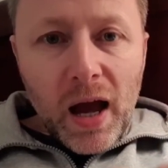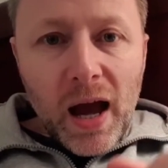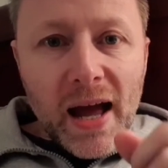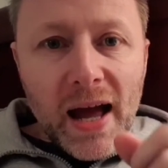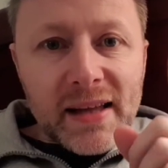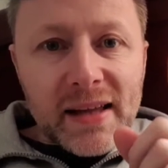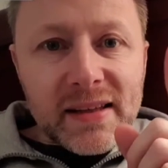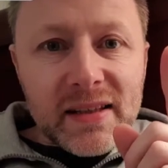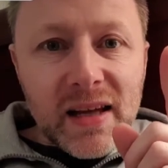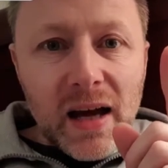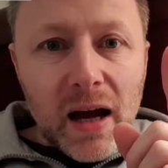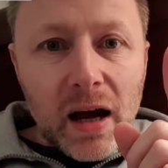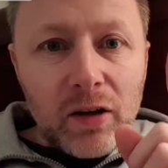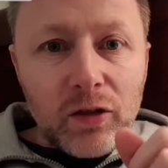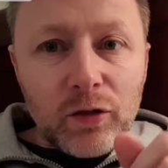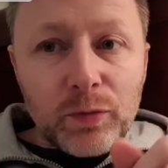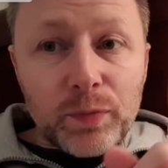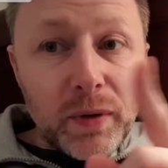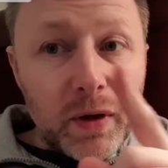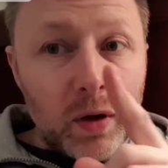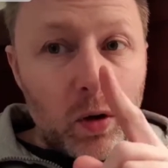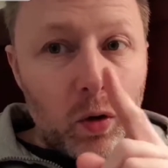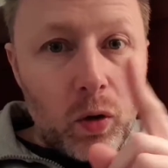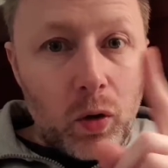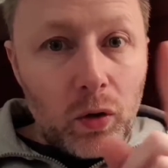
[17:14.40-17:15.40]
And I've
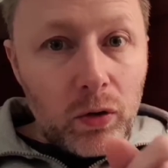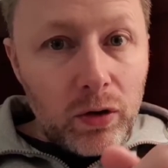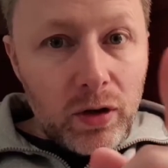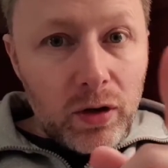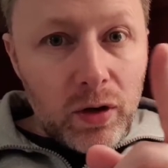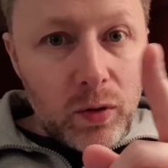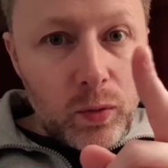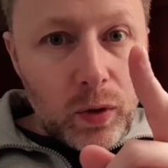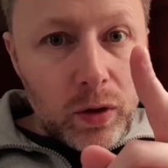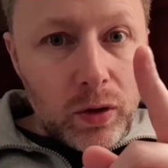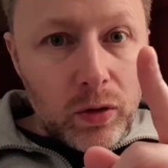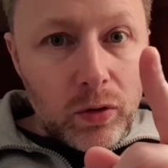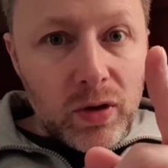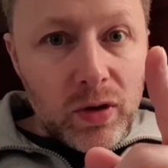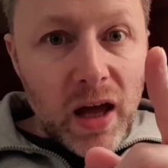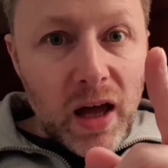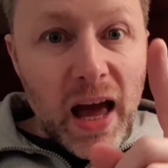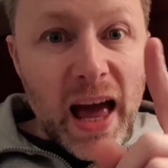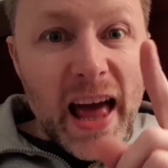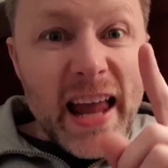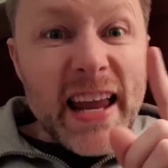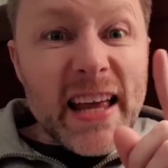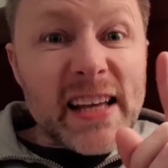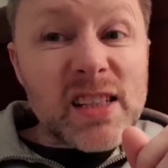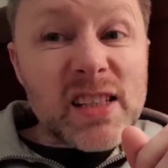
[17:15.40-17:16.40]
been all around the world
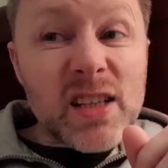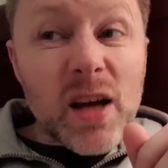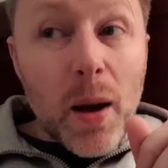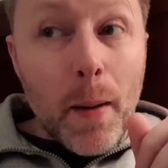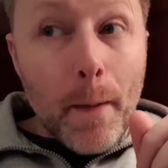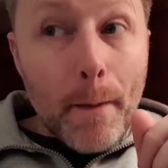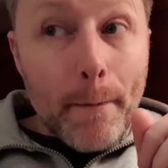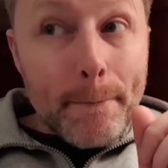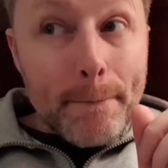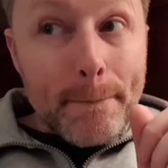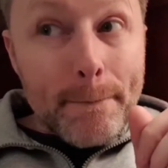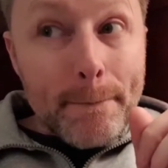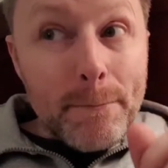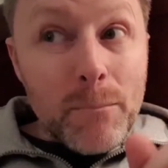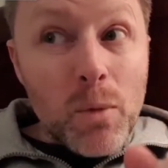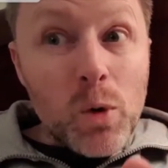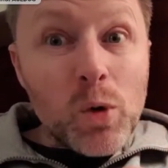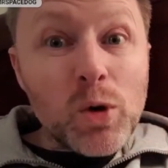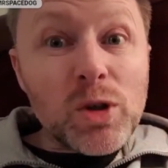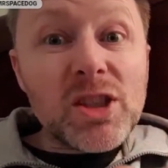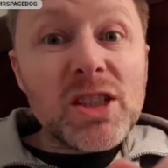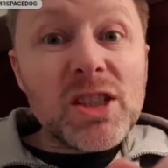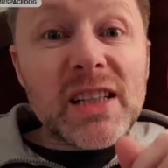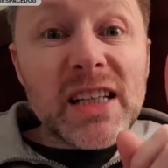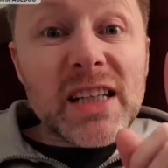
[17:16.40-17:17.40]
and it's
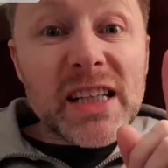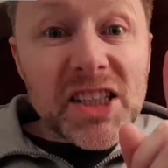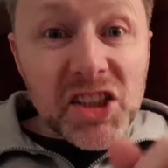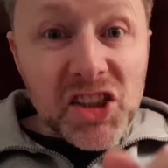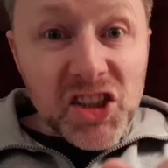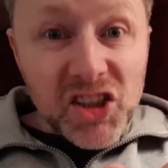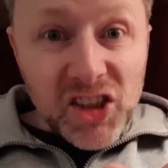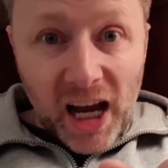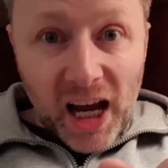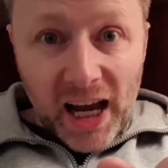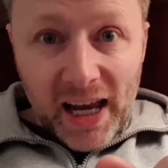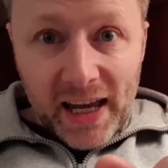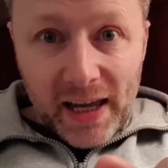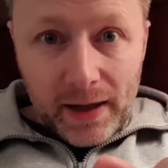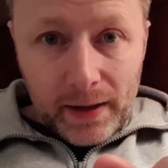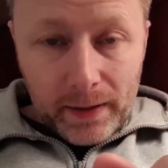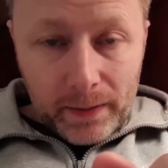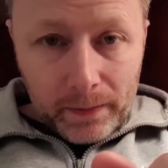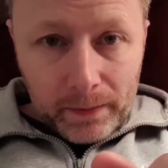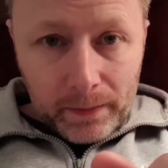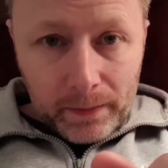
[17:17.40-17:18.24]
mostly shite.